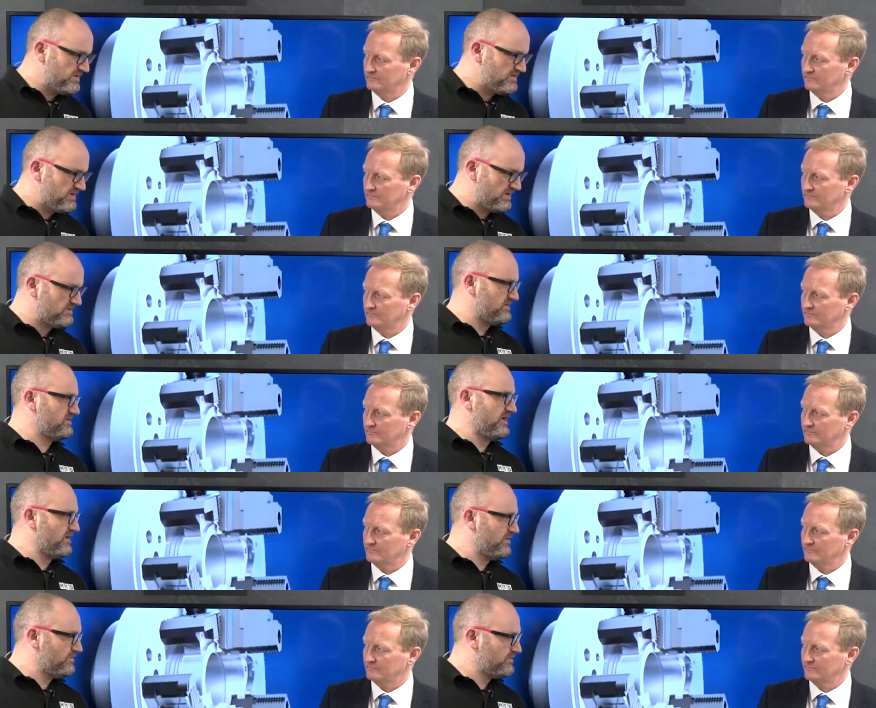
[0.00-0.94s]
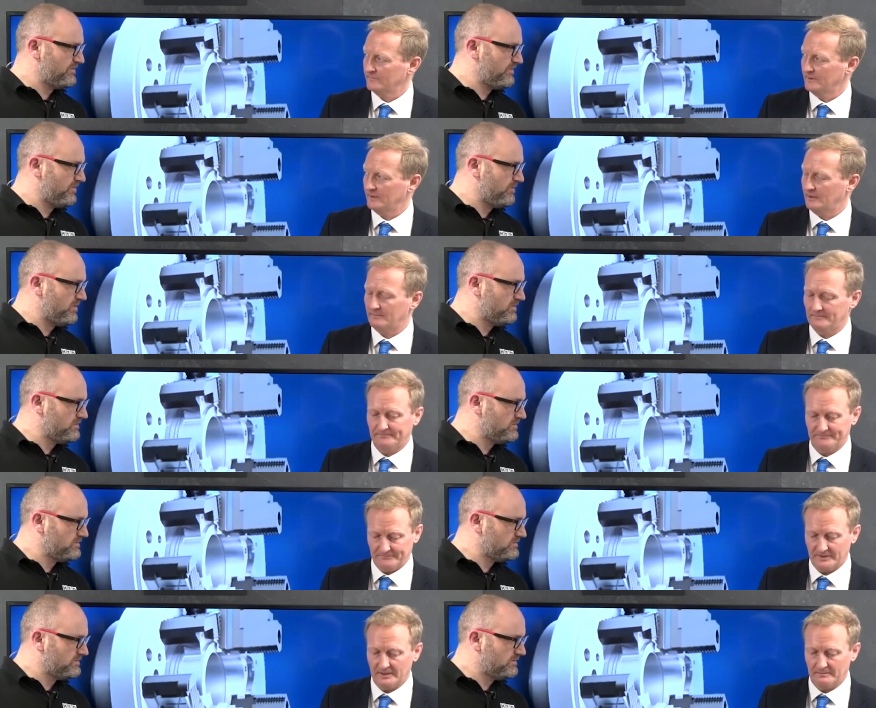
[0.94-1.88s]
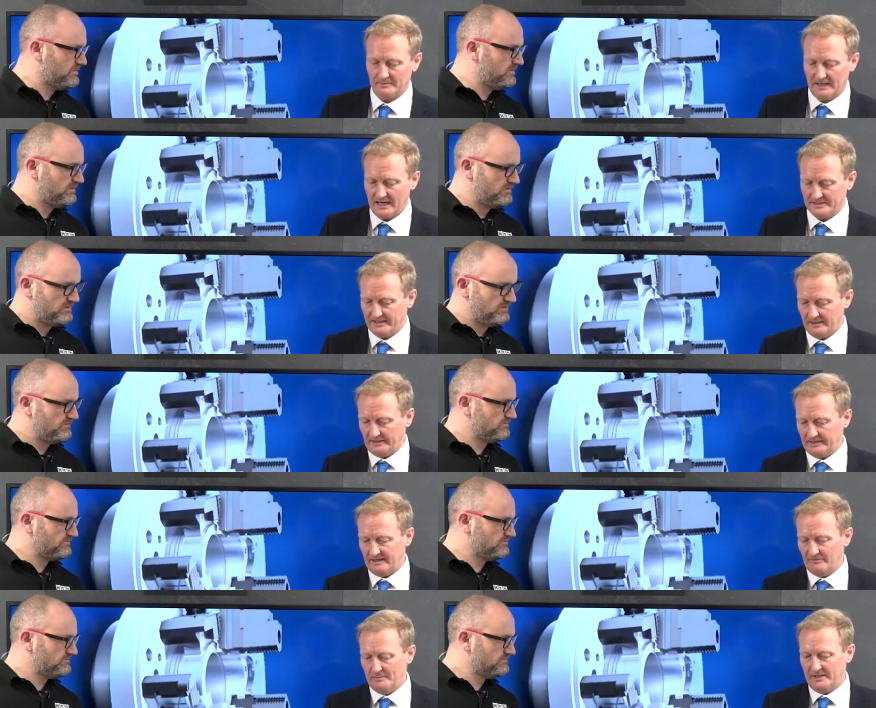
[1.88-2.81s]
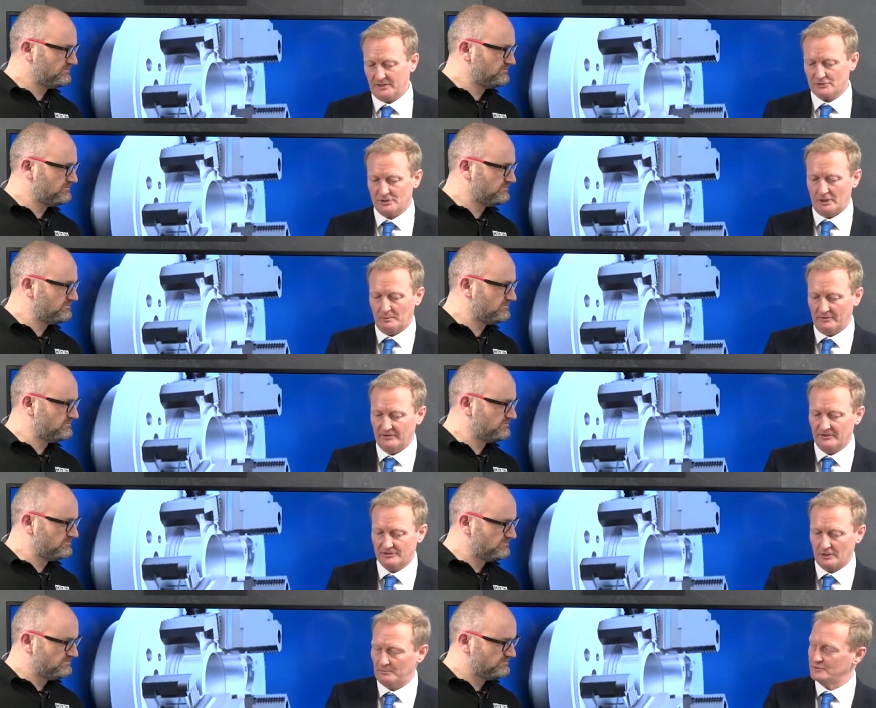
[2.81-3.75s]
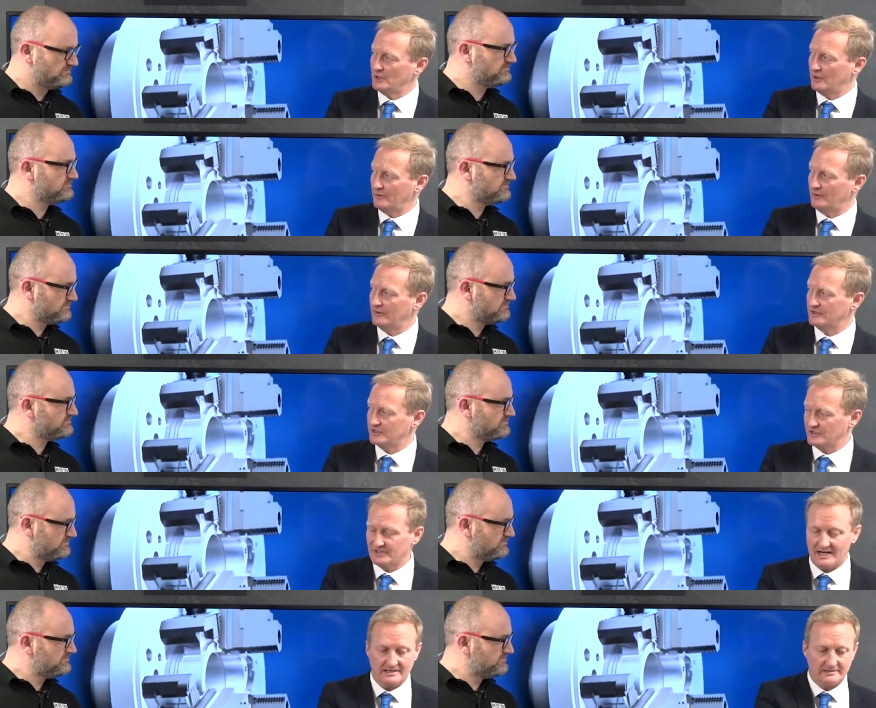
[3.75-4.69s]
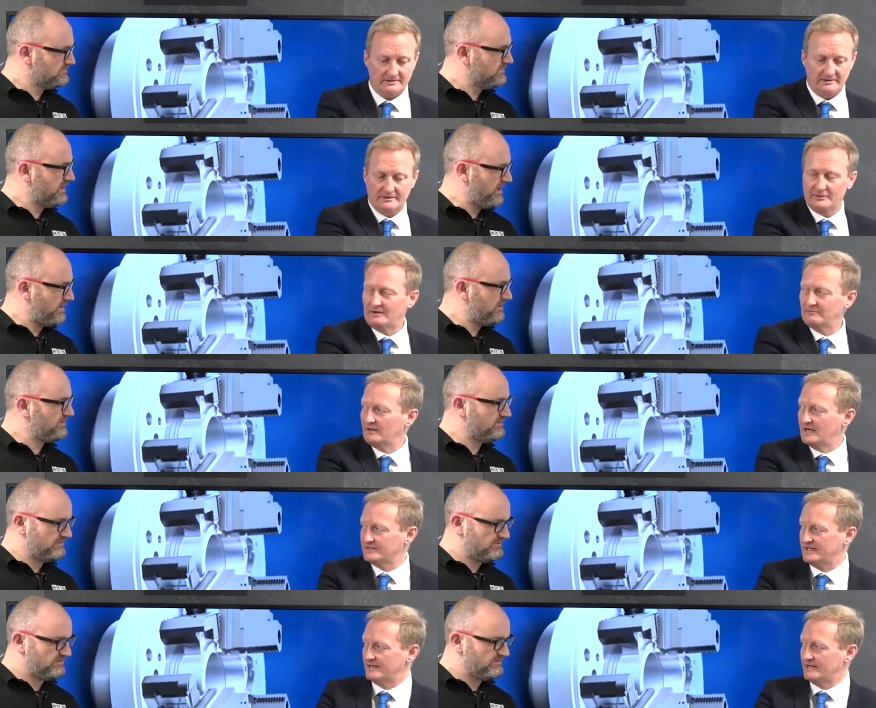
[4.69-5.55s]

Speaker 1: be 60 seconds to do yeah. them all. Yeah.
Speaker 2: And ideally, you'd have the base jaw with the top jaw on as a set, and you can yeah. have like